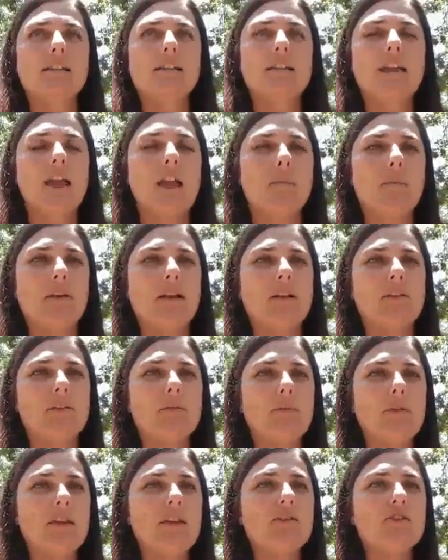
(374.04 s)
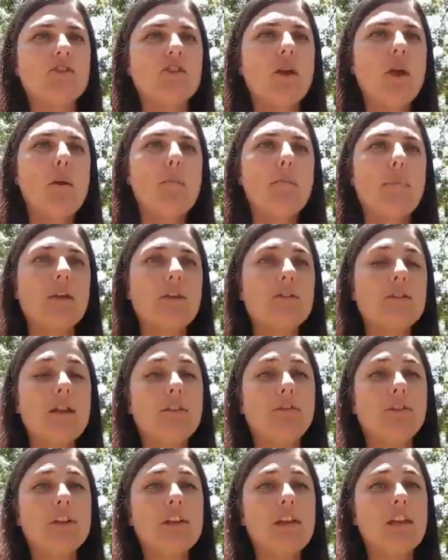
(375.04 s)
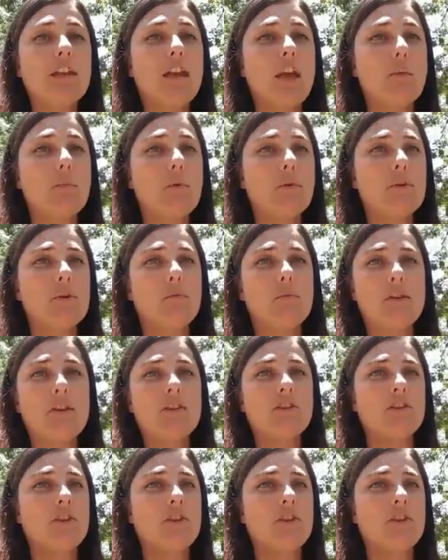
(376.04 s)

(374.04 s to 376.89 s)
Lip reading: camping on the beach, but you definitely can camp on the beach,